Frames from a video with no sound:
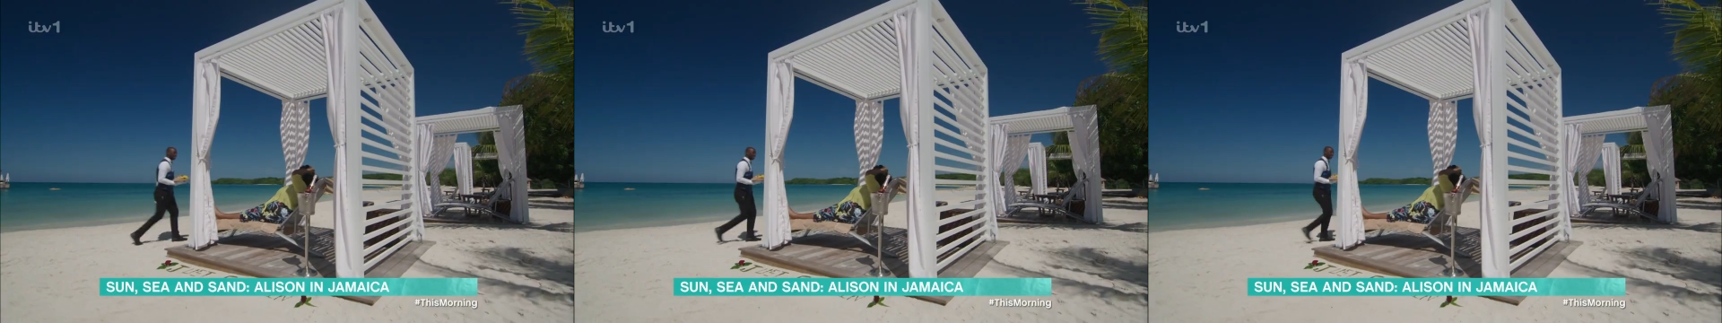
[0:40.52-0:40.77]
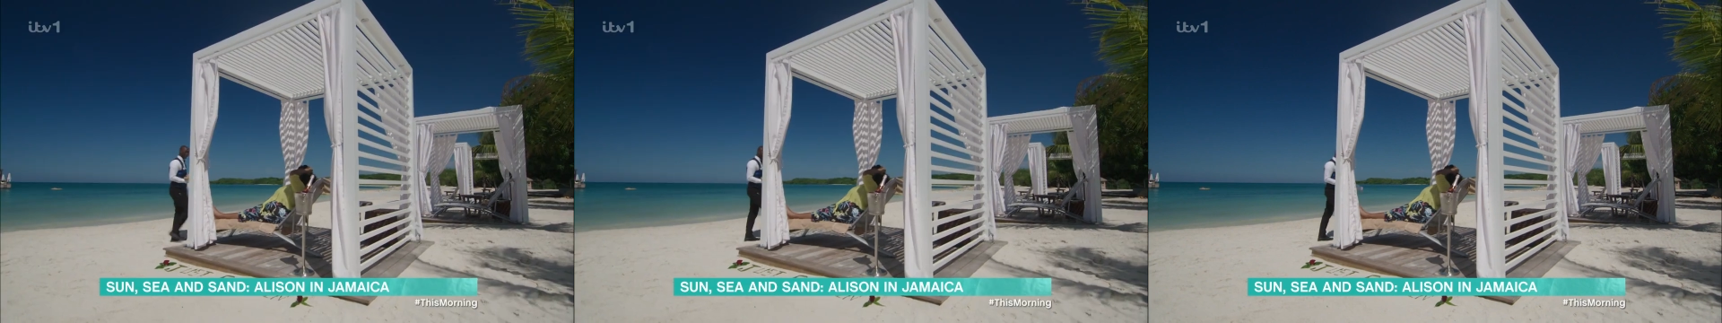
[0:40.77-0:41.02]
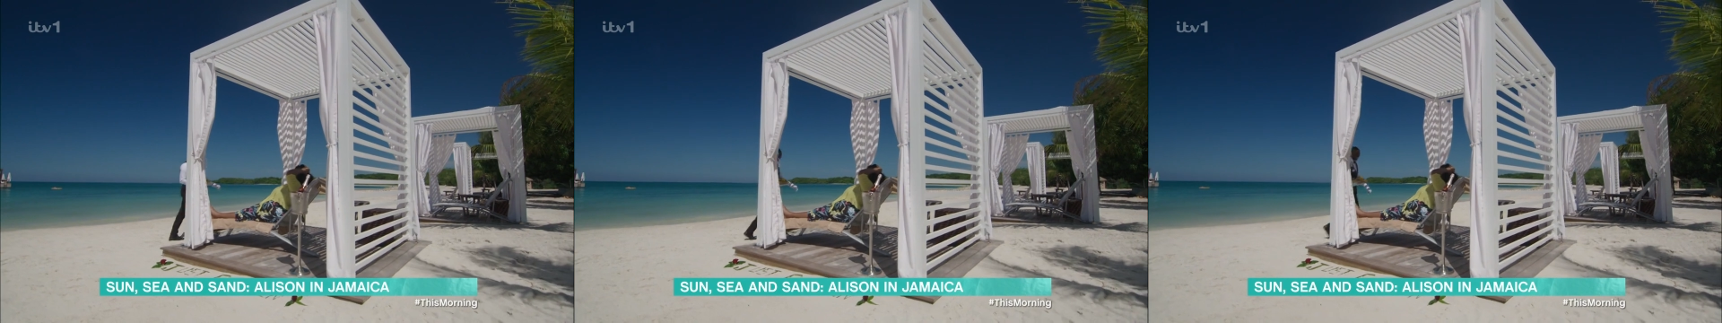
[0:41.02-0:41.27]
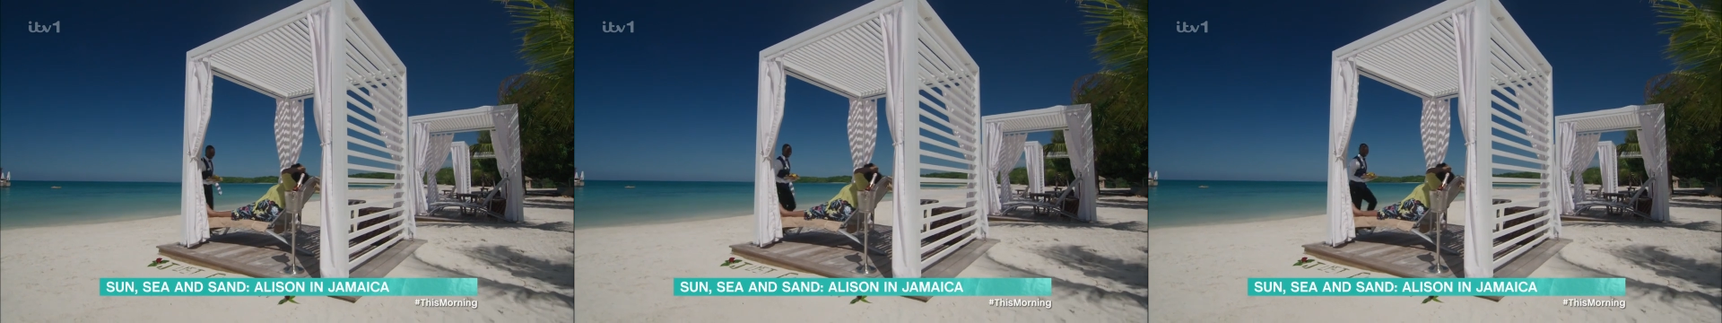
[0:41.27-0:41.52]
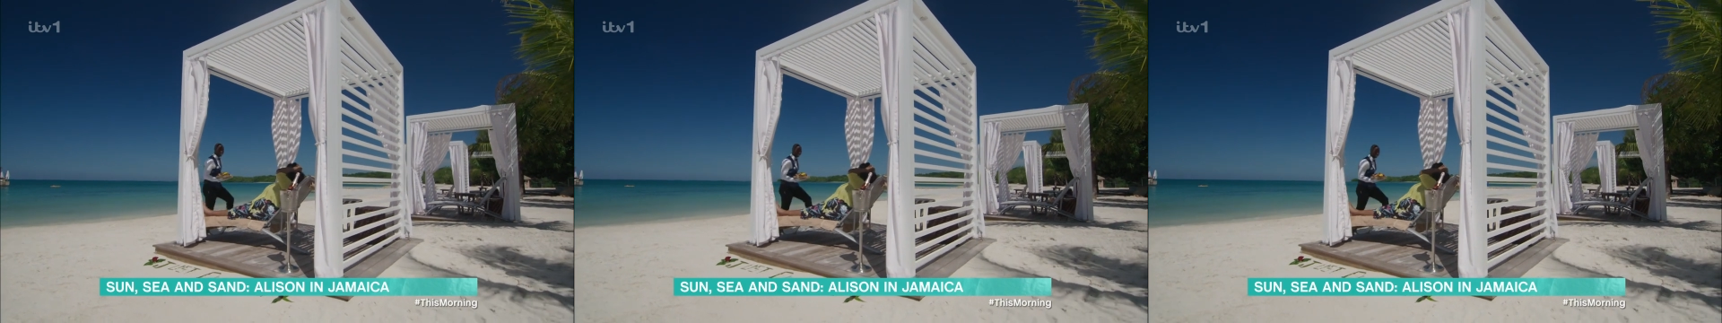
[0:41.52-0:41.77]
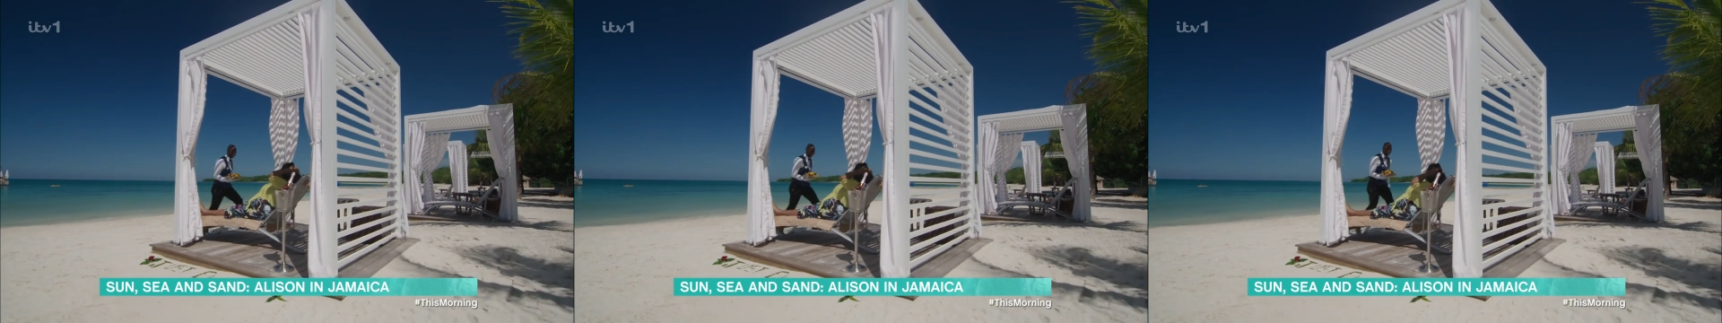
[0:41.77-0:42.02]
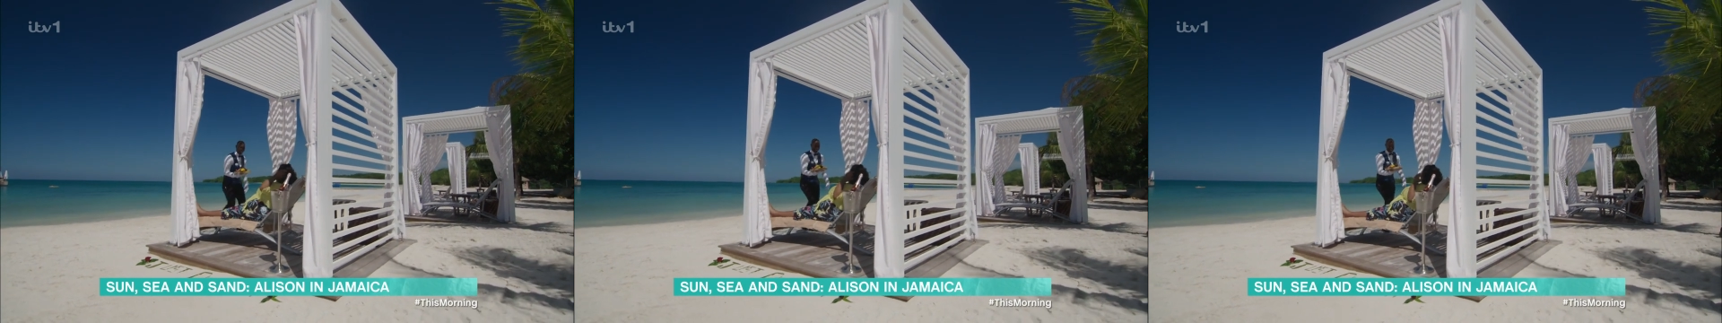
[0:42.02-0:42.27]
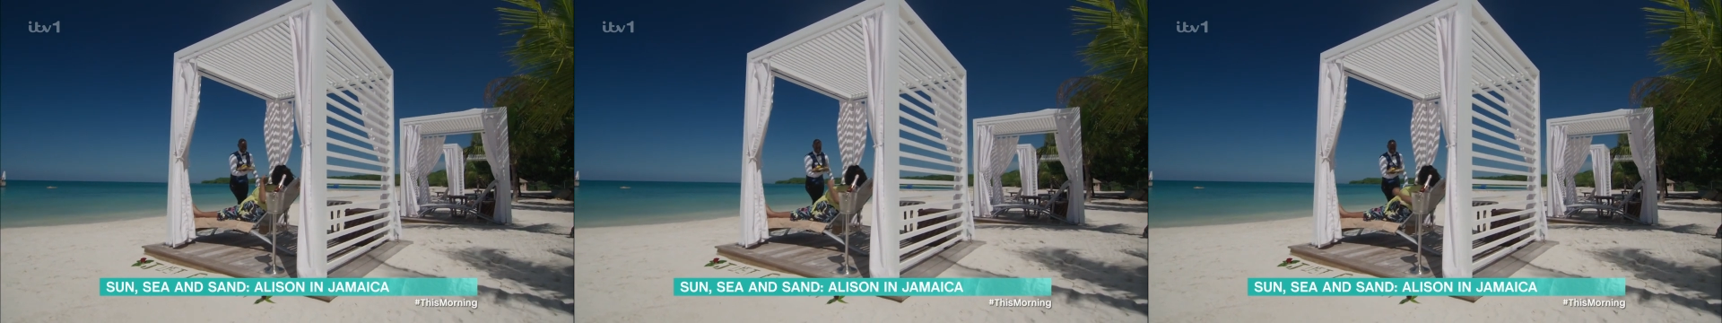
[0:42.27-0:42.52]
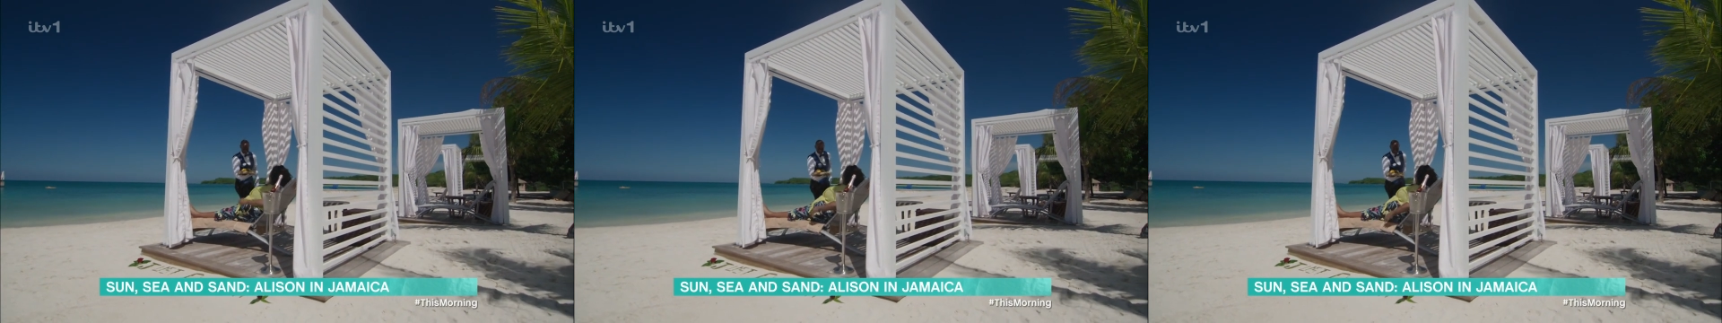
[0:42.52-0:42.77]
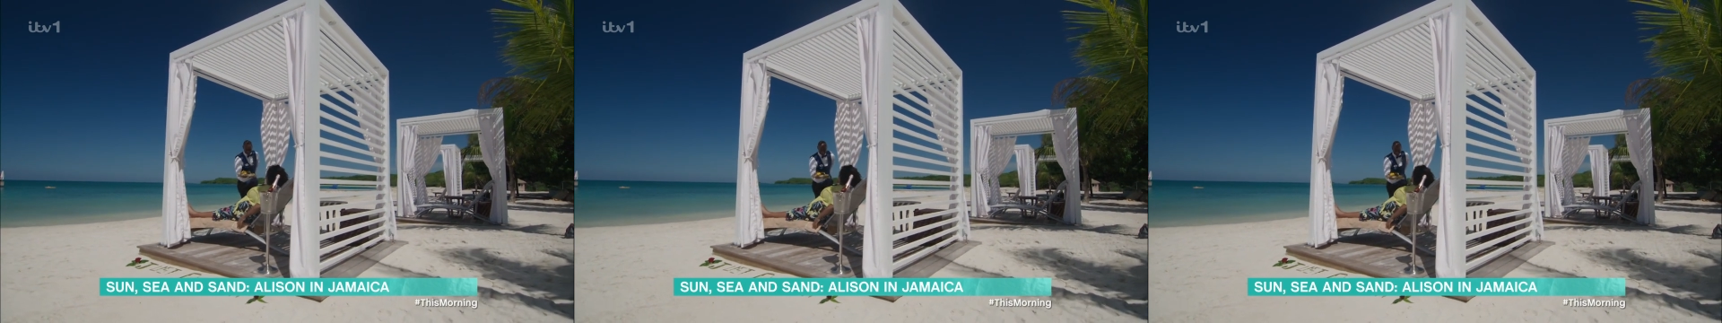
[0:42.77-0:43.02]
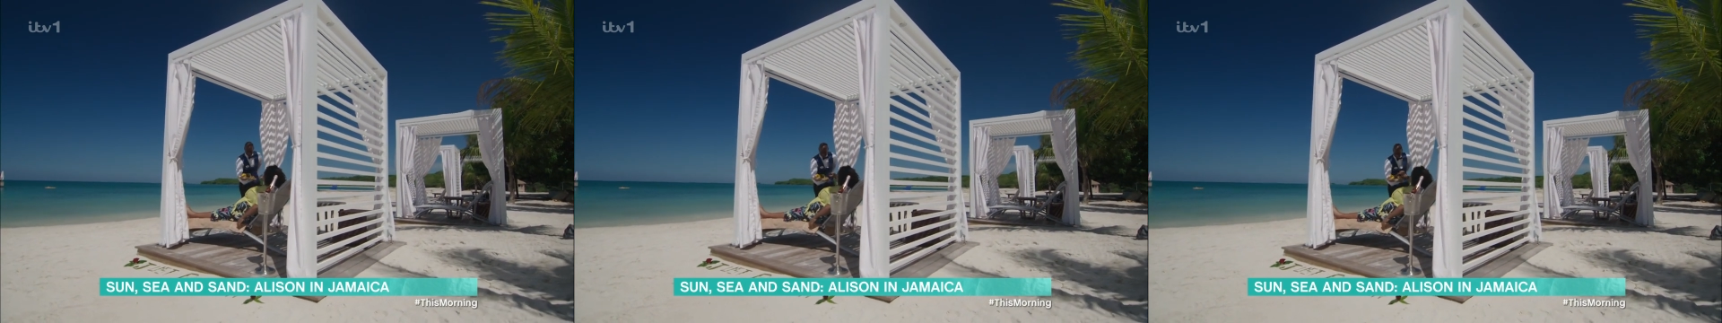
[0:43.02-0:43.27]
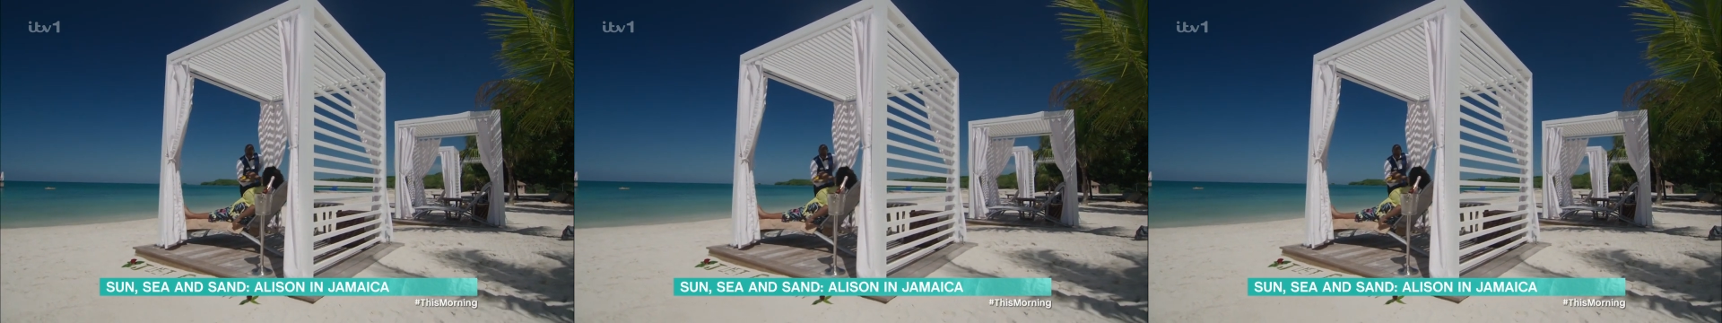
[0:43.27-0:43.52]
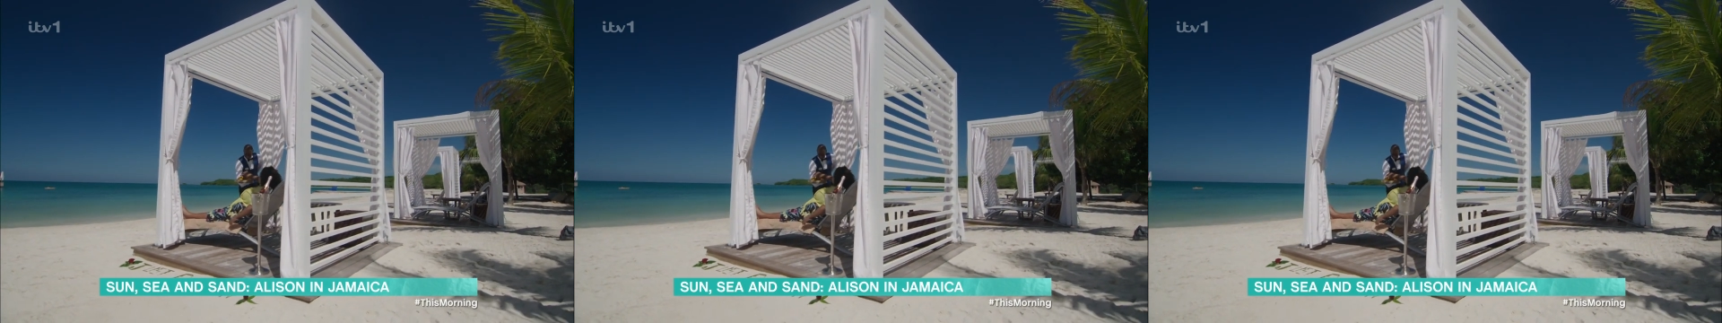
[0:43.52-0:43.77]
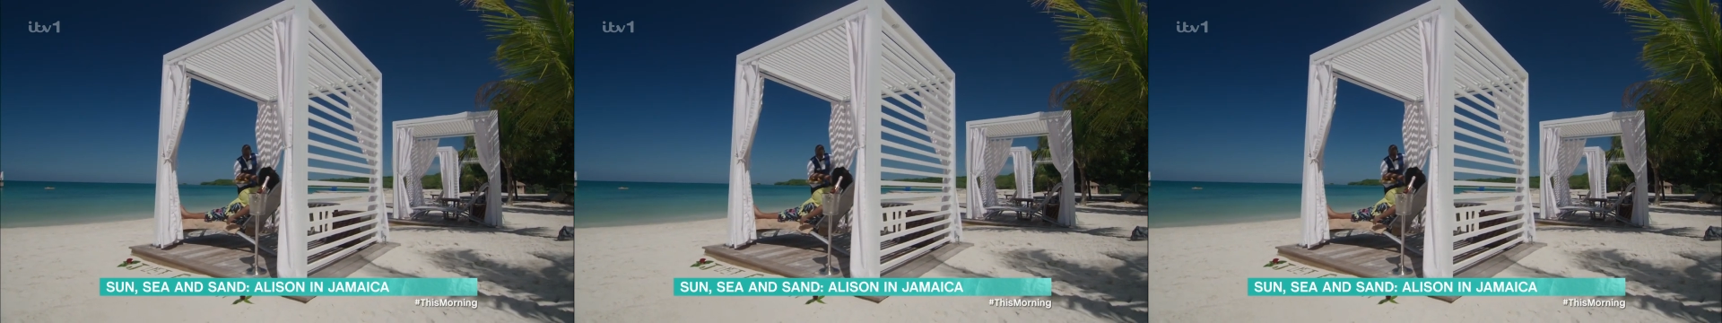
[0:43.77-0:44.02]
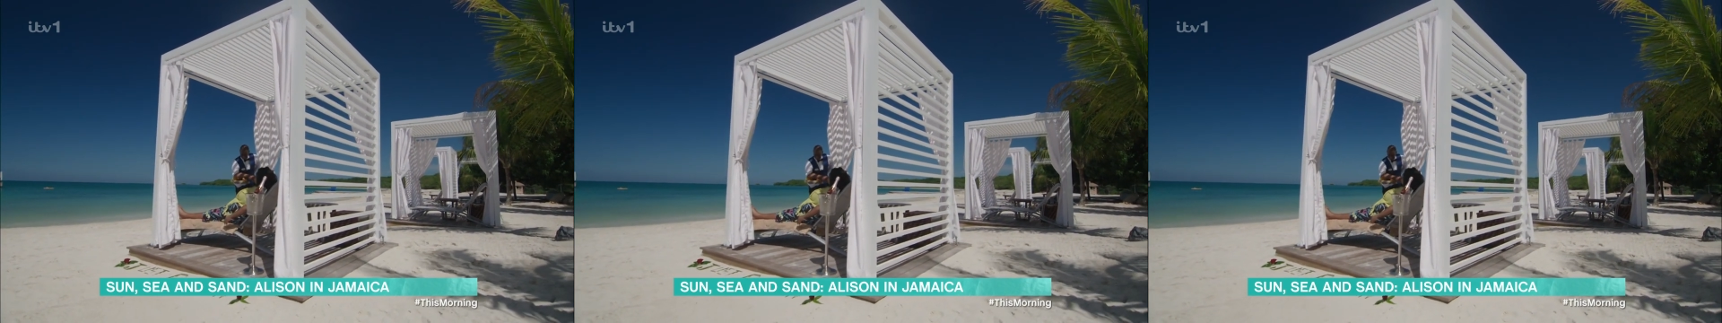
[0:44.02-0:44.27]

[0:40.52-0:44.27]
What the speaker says: No face is visible, so there are no lips to read.